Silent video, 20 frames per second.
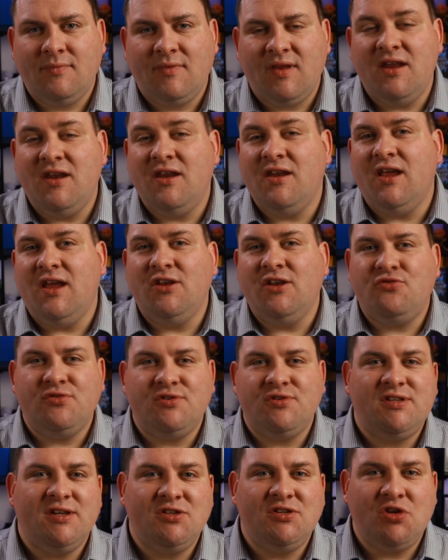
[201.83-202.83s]
In an
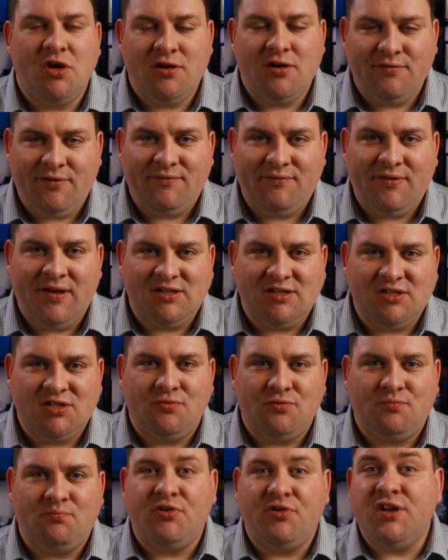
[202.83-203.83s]
interesting turn of events,
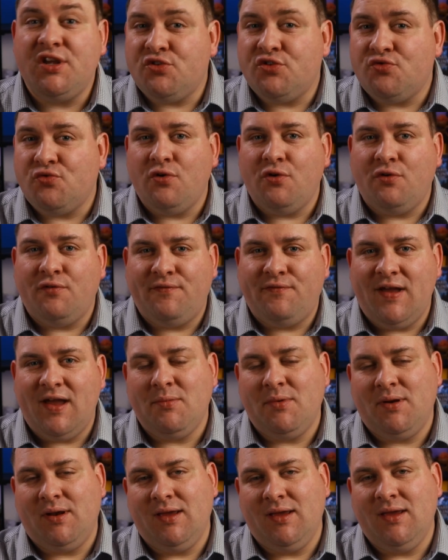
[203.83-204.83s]
the British royal
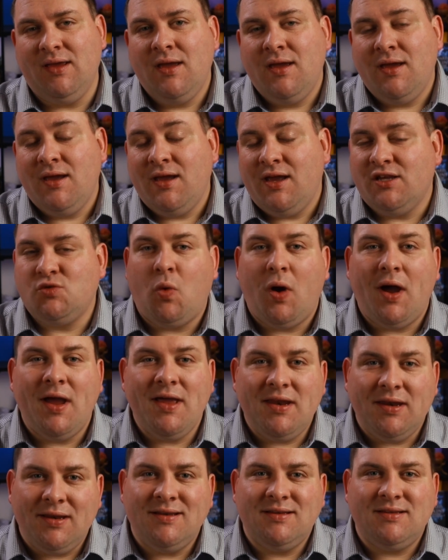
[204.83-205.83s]
family has
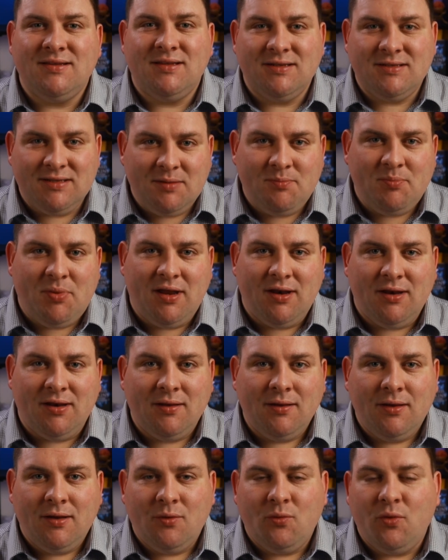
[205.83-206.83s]
waded into the deep end
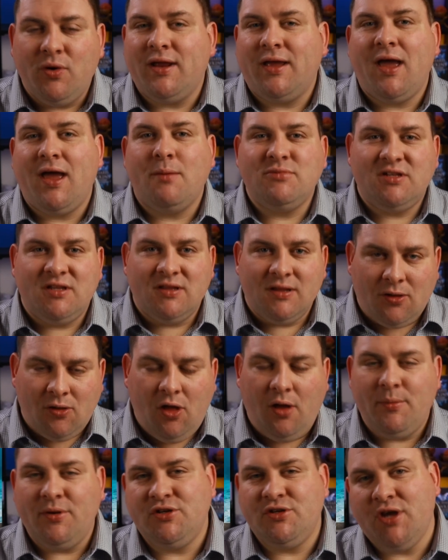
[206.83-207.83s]
when it comes to the
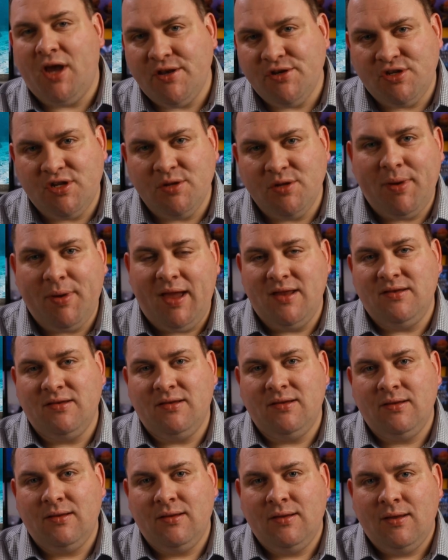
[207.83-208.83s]
climate change debate.
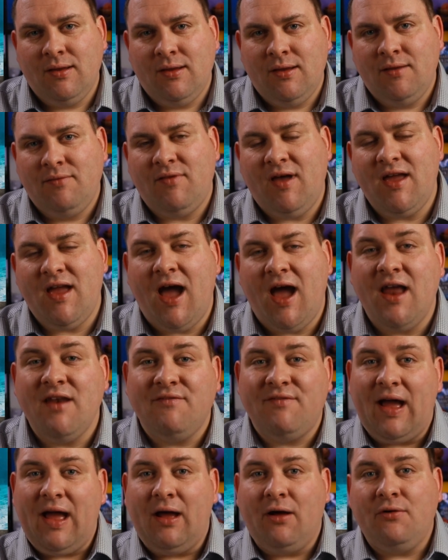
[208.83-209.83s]
They
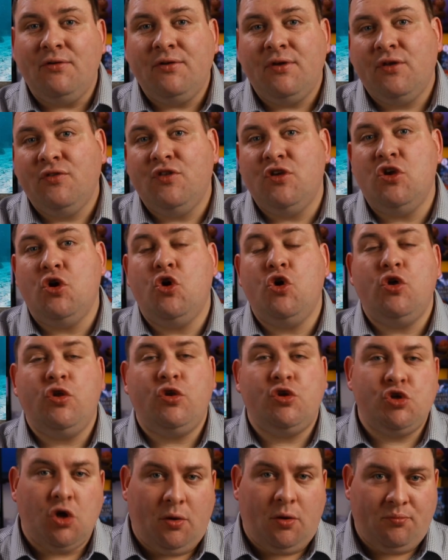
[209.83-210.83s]
unveiled the
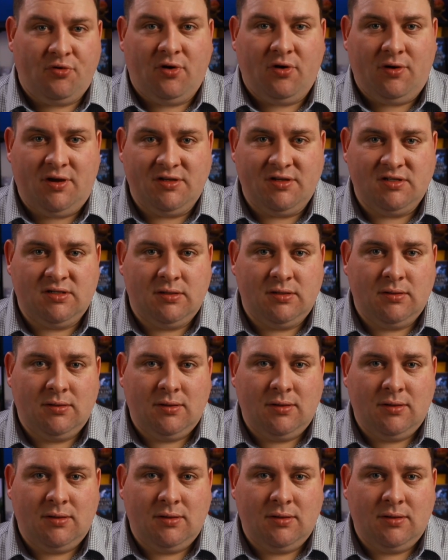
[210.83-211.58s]
Earthshot Prize.